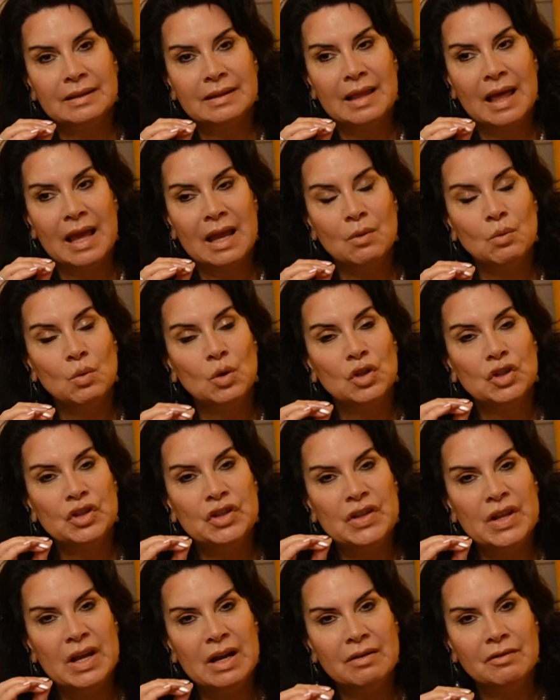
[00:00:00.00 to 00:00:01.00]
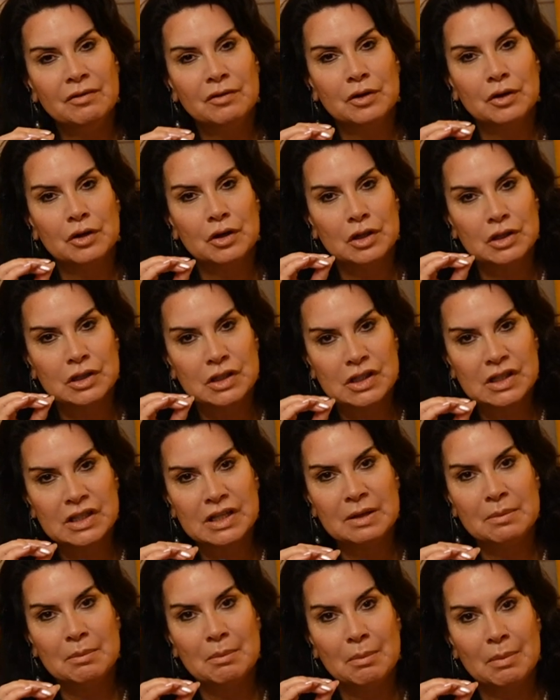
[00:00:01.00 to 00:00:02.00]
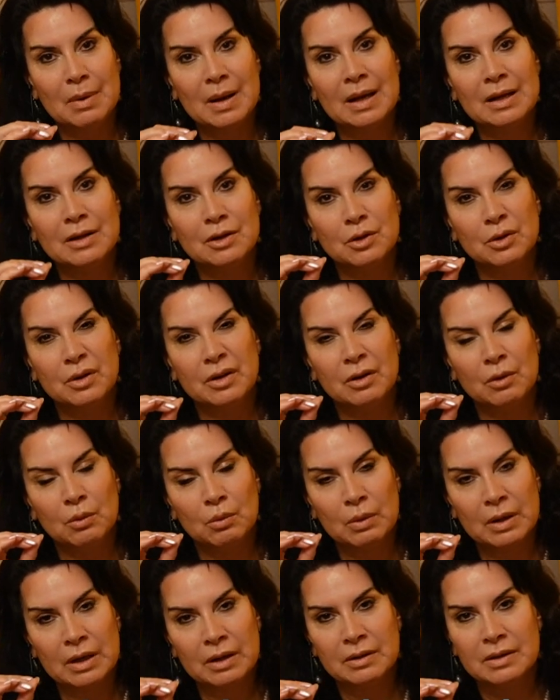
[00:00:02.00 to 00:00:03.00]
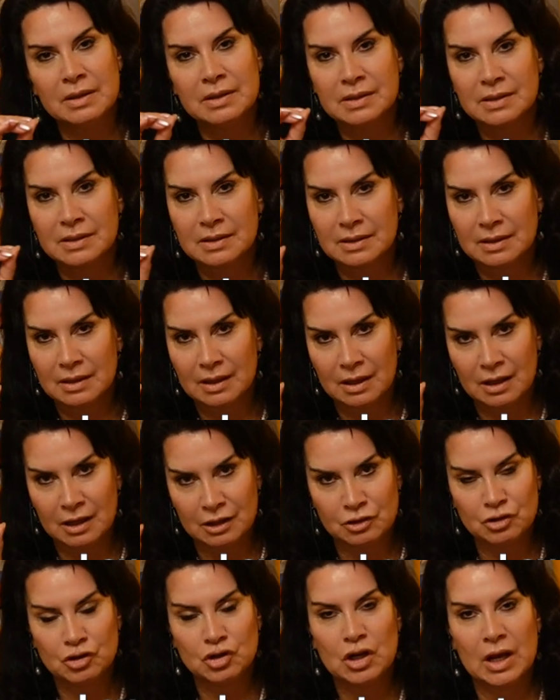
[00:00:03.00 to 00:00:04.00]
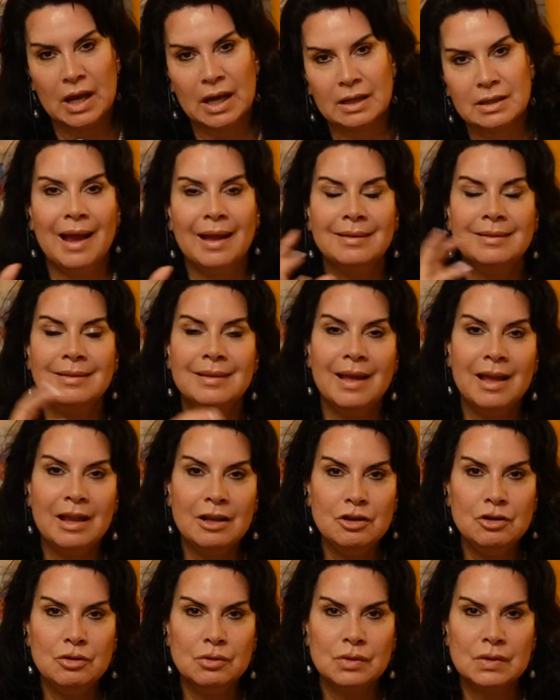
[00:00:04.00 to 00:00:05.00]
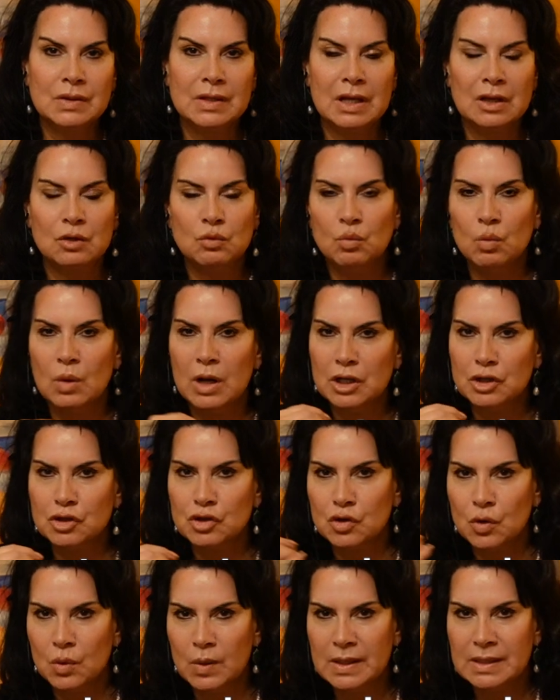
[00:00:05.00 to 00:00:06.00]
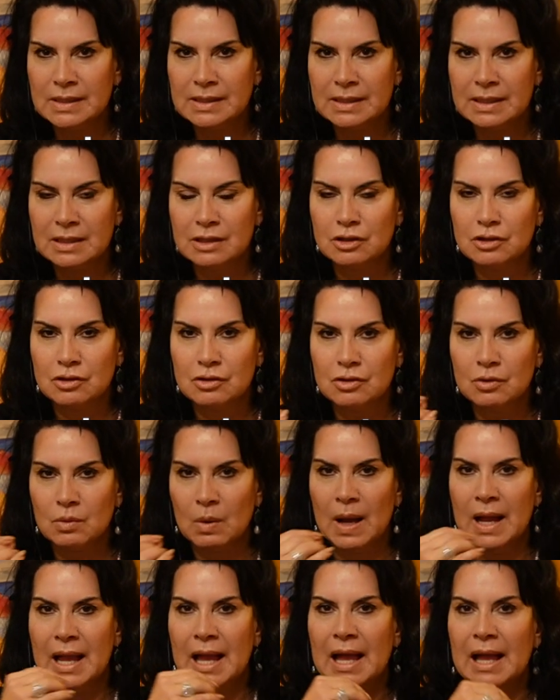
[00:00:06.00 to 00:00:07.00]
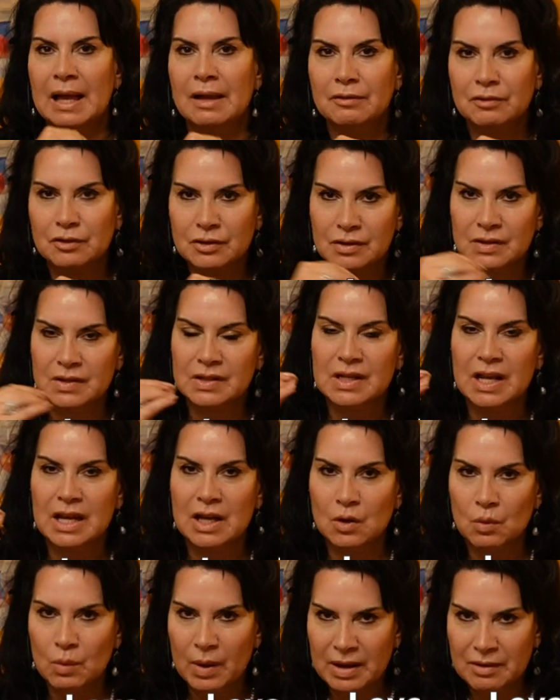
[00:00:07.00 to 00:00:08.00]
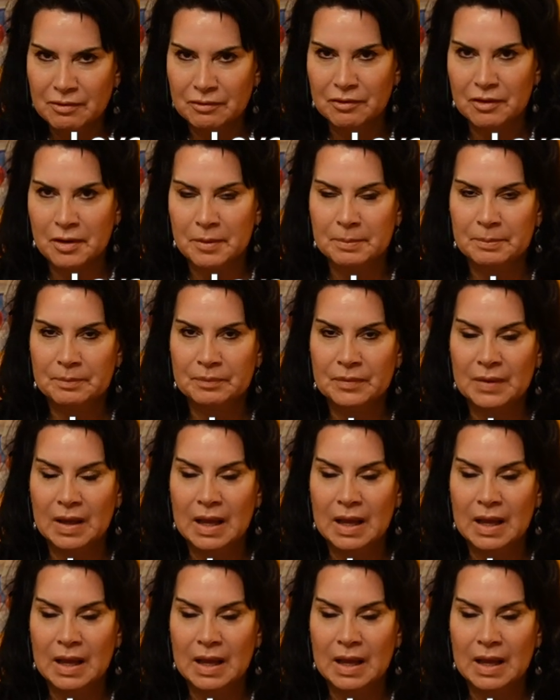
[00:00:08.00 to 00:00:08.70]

they will never slip by your awareness unchecked. And then you said, What choices do I have to stay away from?